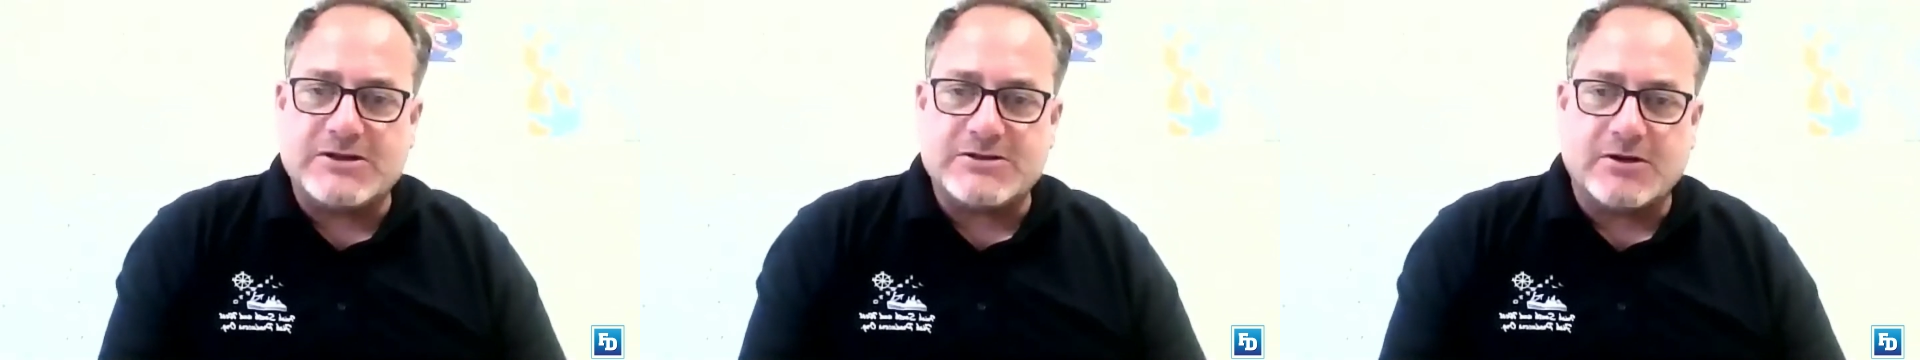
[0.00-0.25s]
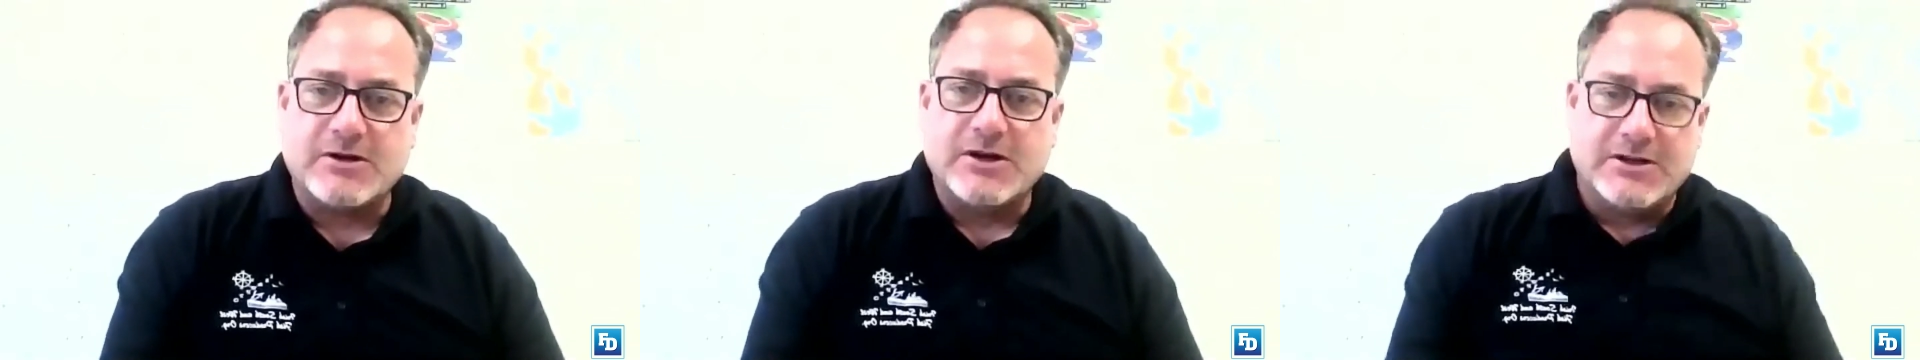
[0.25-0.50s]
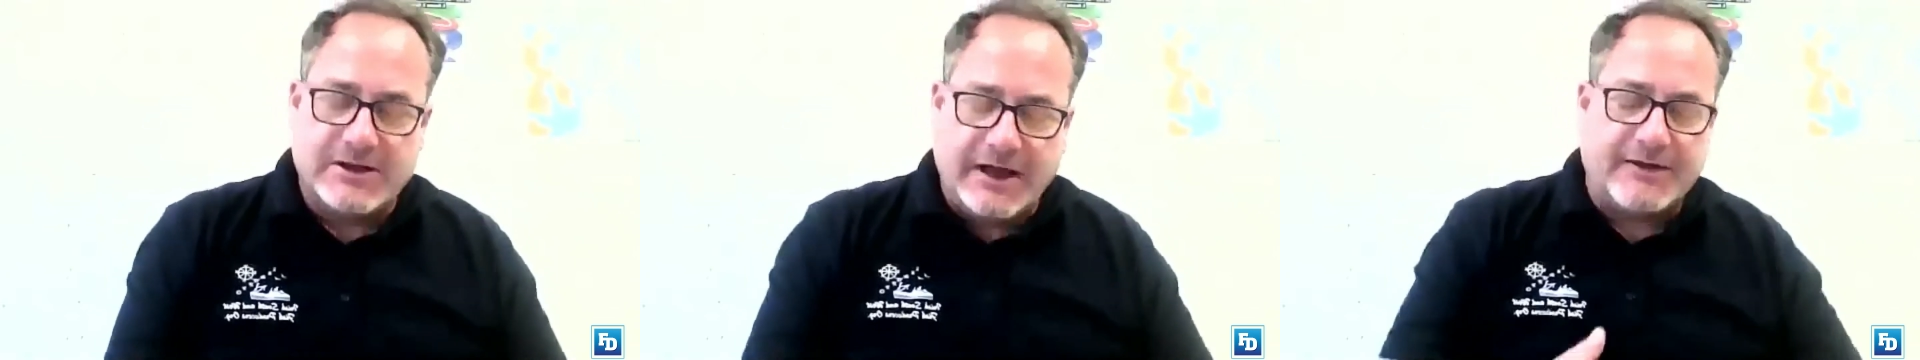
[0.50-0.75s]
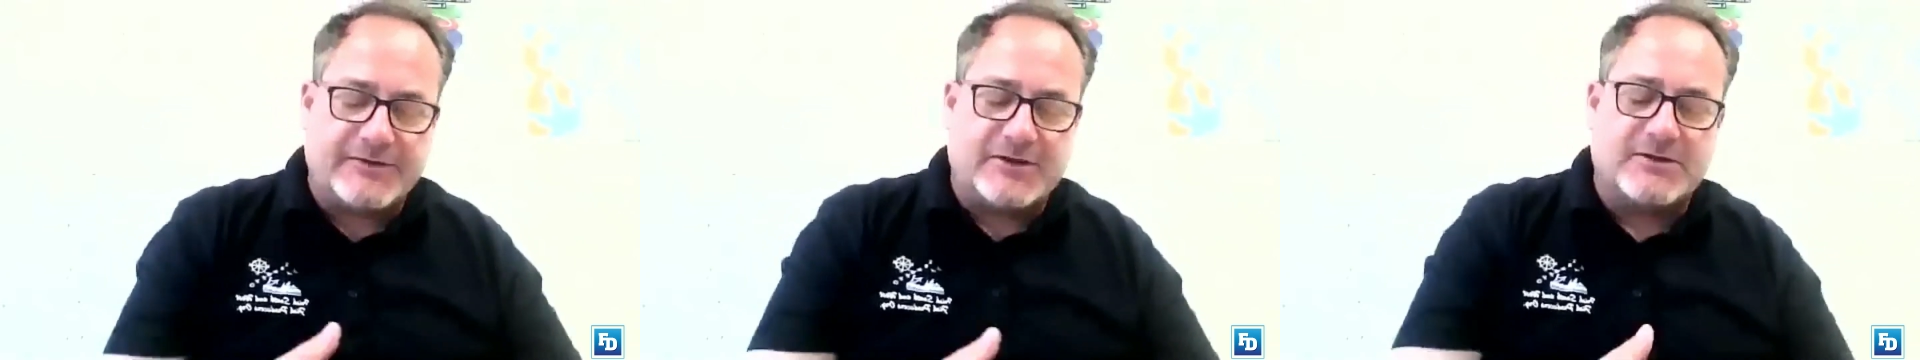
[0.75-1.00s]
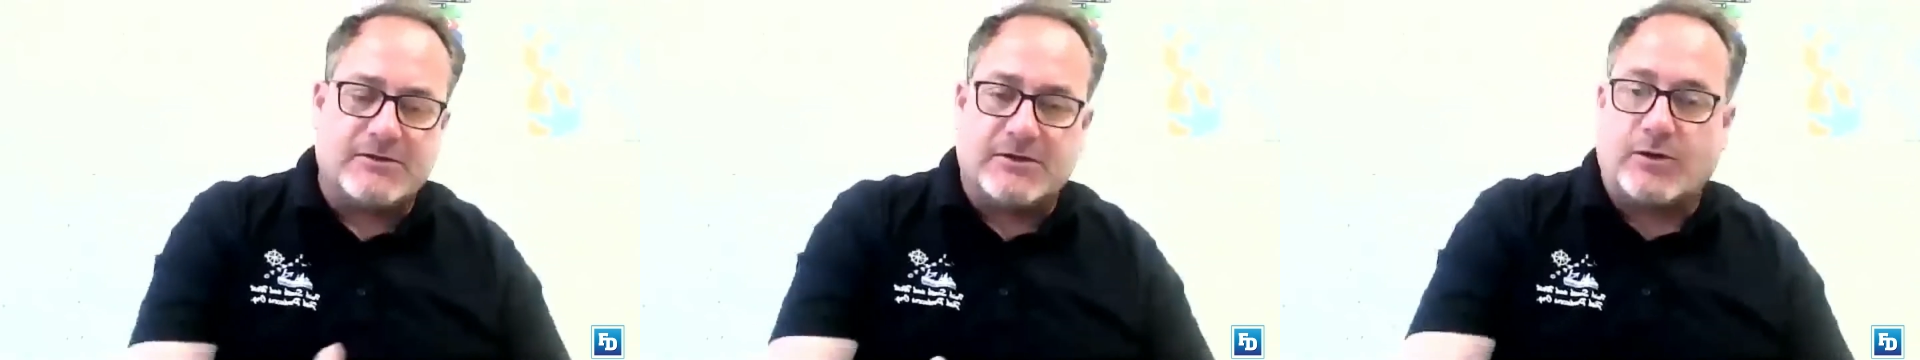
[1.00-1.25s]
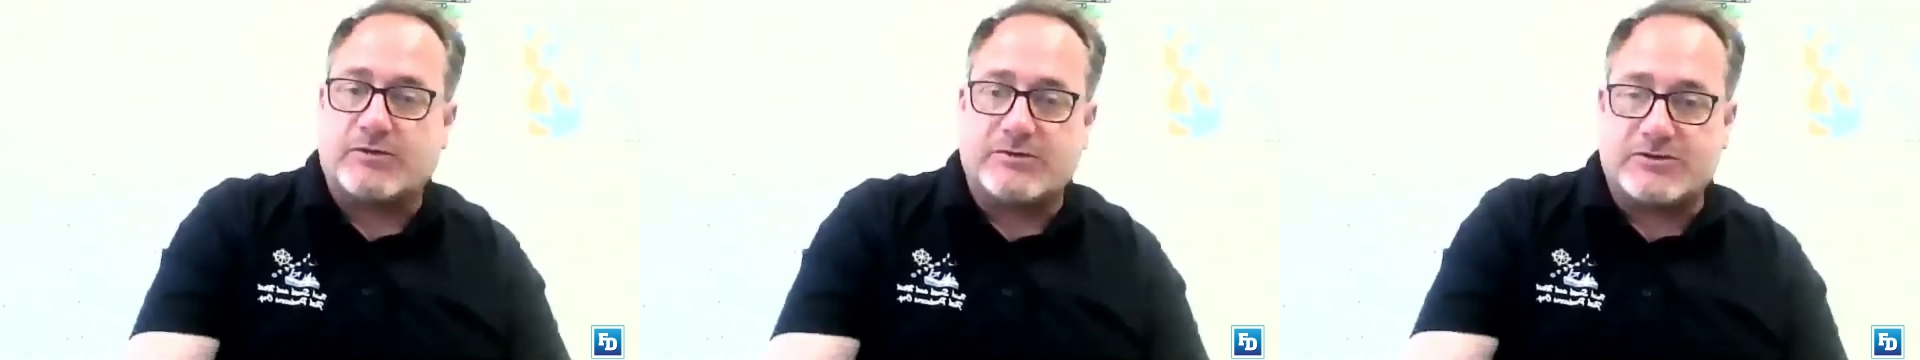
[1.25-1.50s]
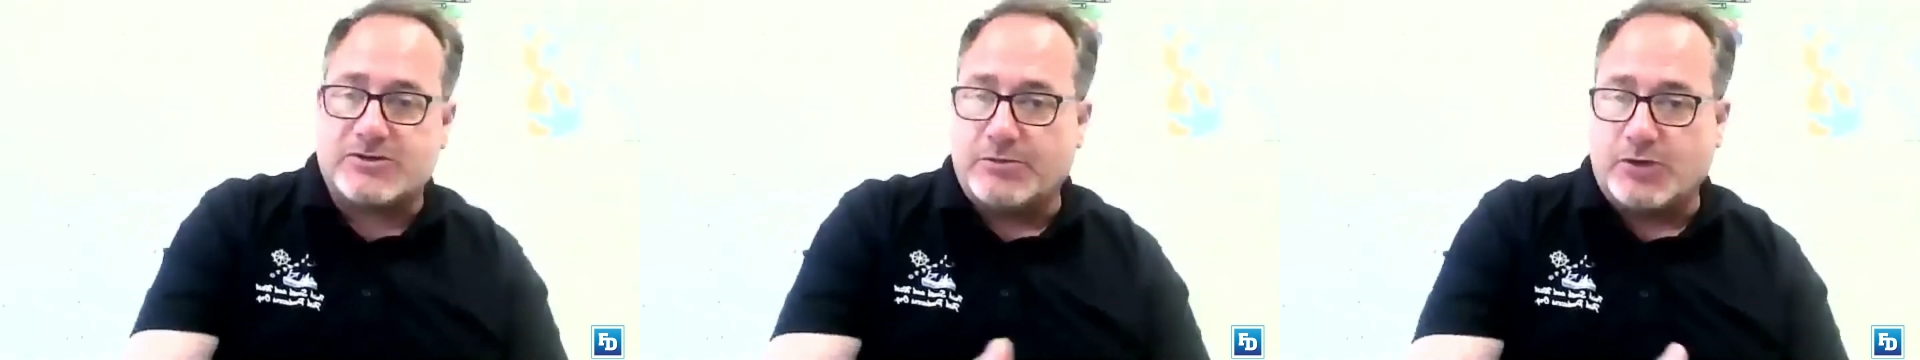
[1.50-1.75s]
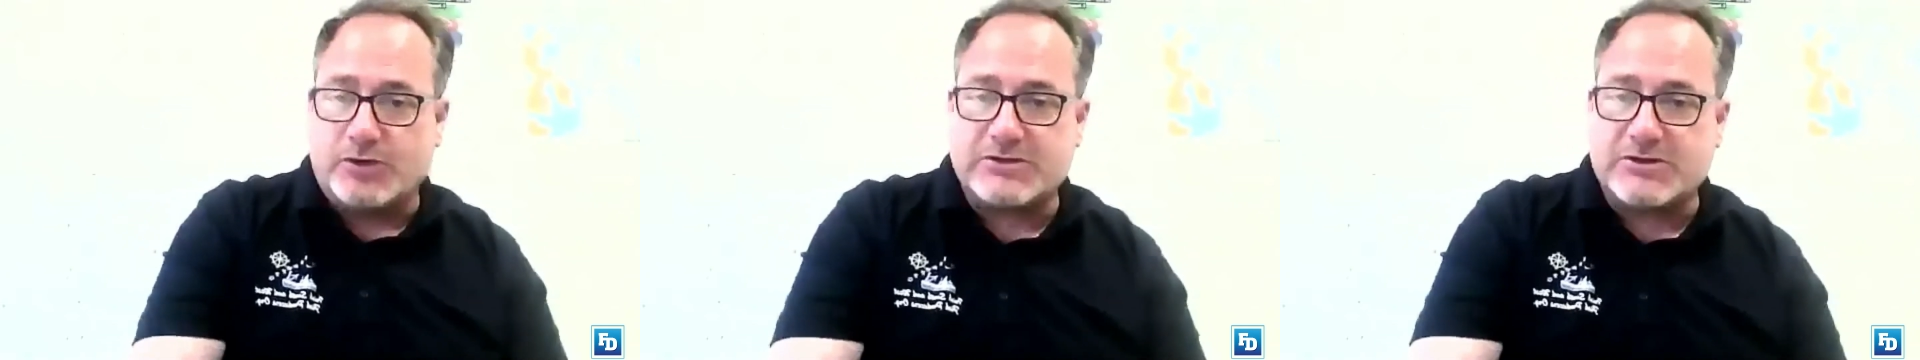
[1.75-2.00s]
So they have to, no,
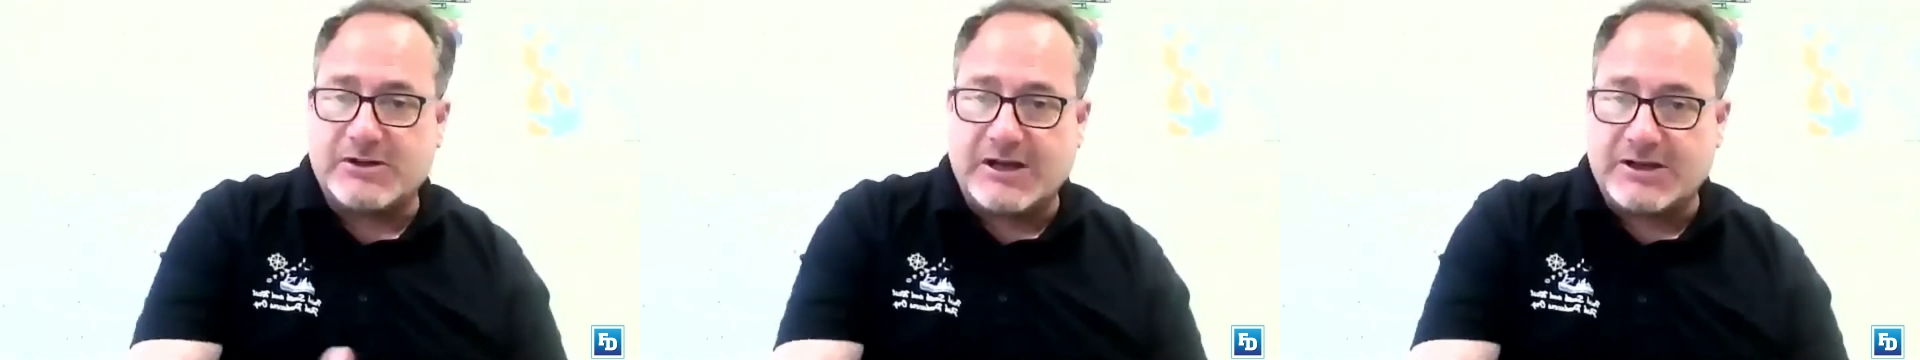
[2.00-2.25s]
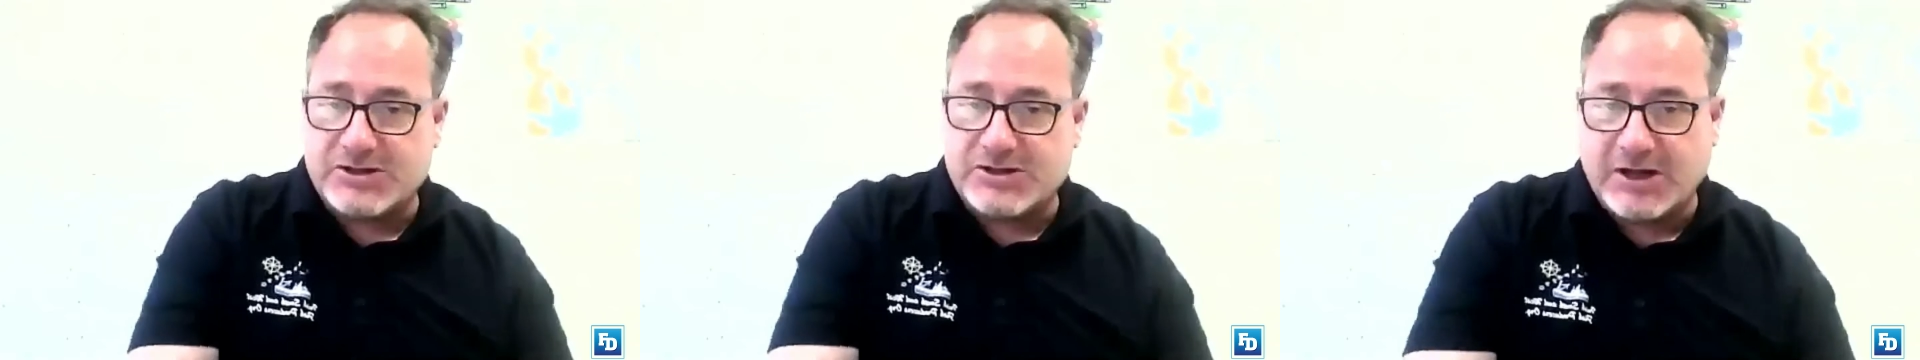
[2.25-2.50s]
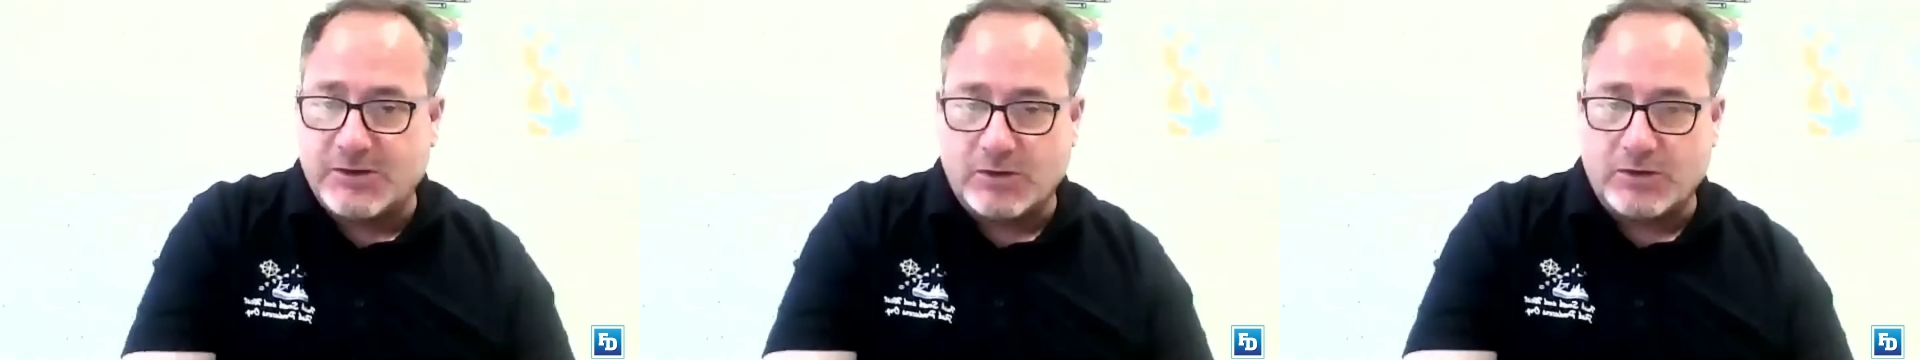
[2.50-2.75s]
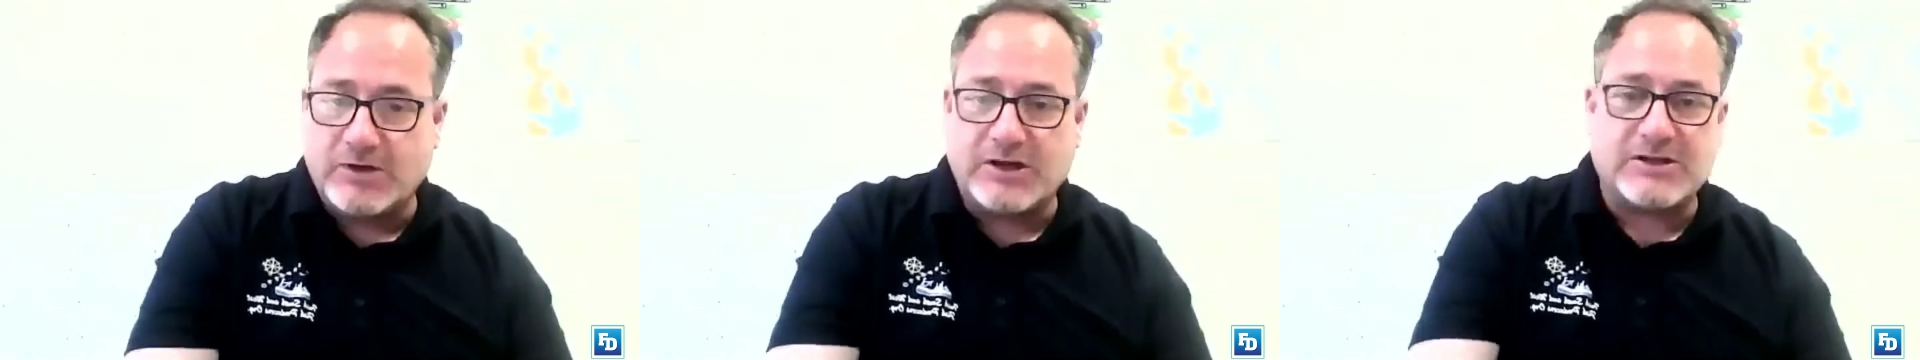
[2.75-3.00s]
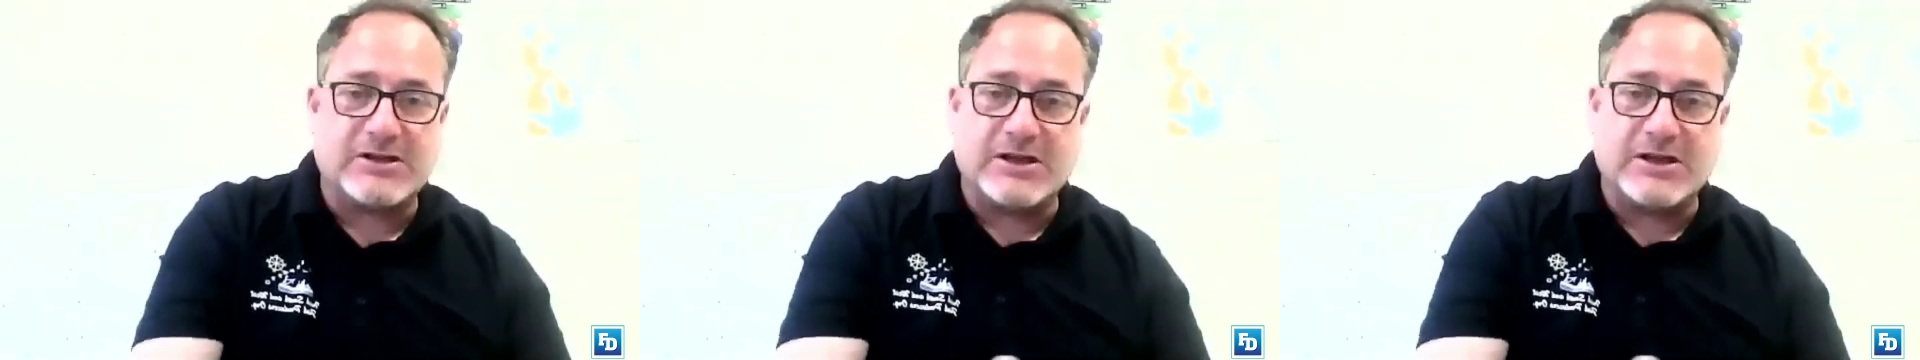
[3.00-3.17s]
some boats could catch 10 one week,